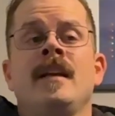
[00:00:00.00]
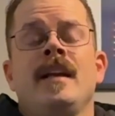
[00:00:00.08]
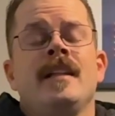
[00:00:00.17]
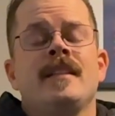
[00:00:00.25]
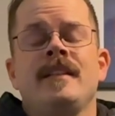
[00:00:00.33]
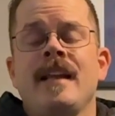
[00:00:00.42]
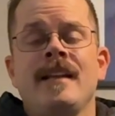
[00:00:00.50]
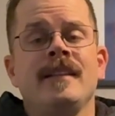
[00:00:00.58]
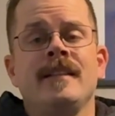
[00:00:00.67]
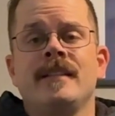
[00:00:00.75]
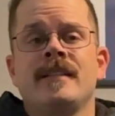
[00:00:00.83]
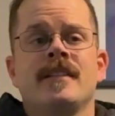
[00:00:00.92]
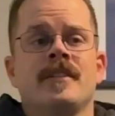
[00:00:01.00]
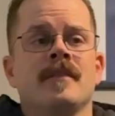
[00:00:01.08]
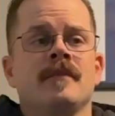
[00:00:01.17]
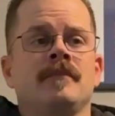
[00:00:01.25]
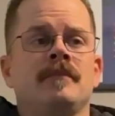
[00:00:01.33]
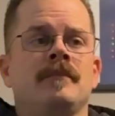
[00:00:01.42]
It's a daily decision.
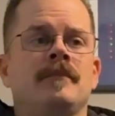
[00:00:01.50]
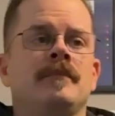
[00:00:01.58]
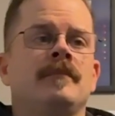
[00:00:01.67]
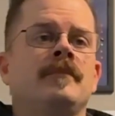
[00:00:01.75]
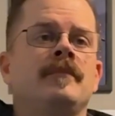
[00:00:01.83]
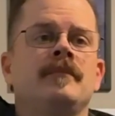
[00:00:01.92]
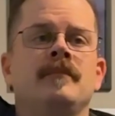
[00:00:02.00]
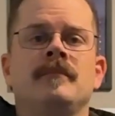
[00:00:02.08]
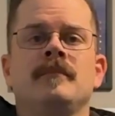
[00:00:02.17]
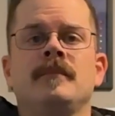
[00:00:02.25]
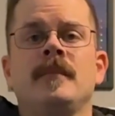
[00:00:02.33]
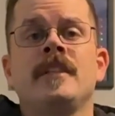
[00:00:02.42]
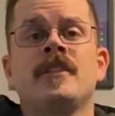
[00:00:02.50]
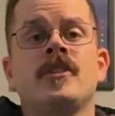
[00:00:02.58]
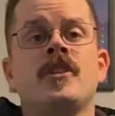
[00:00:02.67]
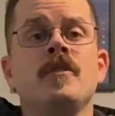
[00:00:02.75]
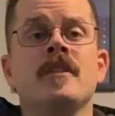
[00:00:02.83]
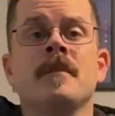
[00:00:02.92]
It's
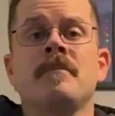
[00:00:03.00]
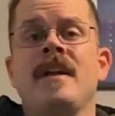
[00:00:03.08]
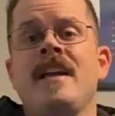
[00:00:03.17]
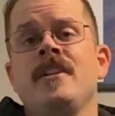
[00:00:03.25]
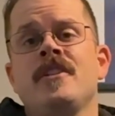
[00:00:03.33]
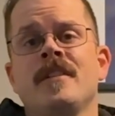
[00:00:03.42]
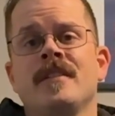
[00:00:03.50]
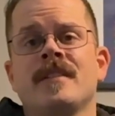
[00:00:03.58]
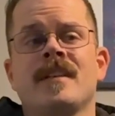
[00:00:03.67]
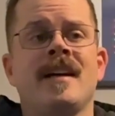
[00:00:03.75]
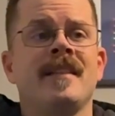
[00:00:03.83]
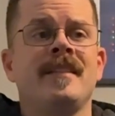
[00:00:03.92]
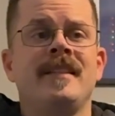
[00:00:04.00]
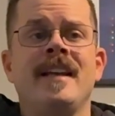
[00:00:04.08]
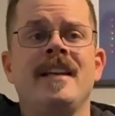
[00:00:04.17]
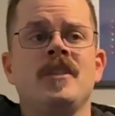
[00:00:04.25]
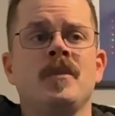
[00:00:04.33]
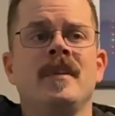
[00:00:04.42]
choosing patience on the
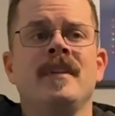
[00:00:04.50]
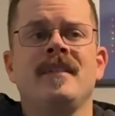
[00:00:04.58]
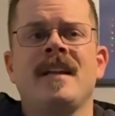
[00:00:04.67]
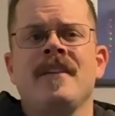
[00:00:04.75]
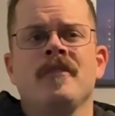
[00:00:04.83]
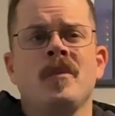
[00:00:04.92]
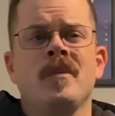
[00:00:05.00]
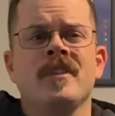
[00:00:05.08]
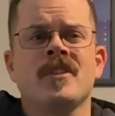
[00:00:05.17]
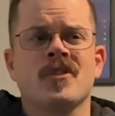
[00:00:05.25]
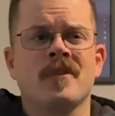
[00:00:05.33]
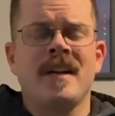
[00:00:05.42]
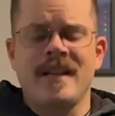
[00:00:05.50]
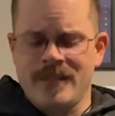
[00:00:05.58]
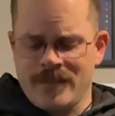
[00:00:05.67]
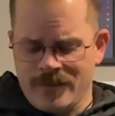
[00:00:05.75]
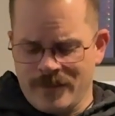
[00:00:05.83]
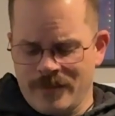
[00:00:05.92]
days when everyone's
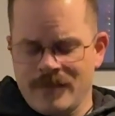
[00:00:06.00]
stressed.